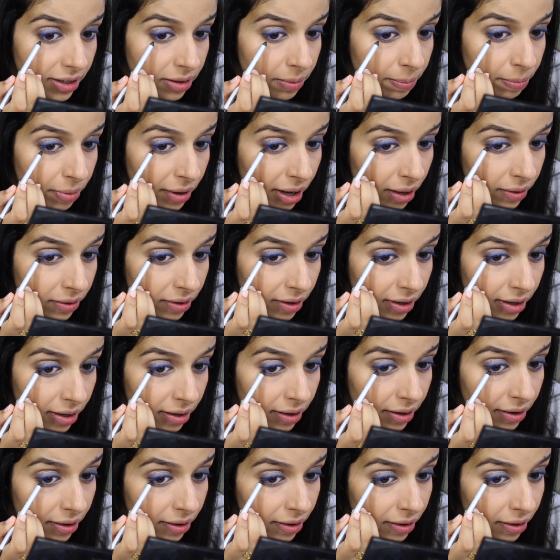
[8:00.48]
take the brown
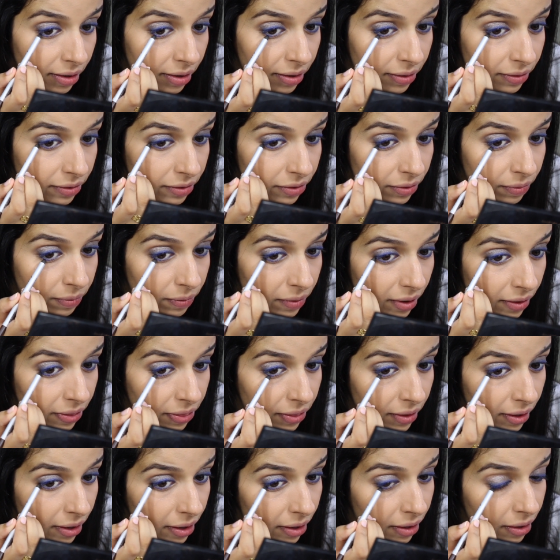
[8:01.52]
eyeliner and just
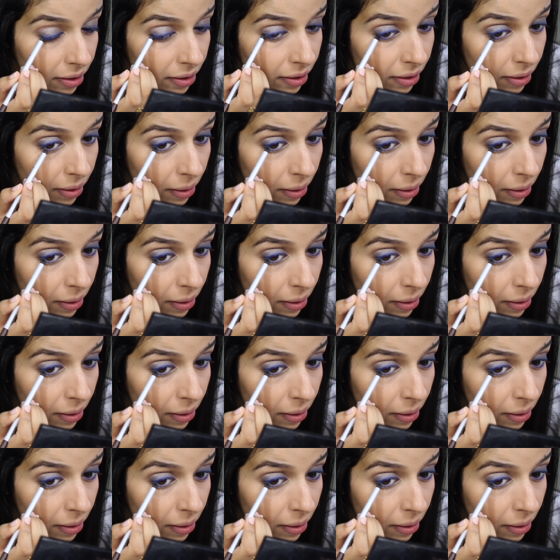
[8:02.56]
run that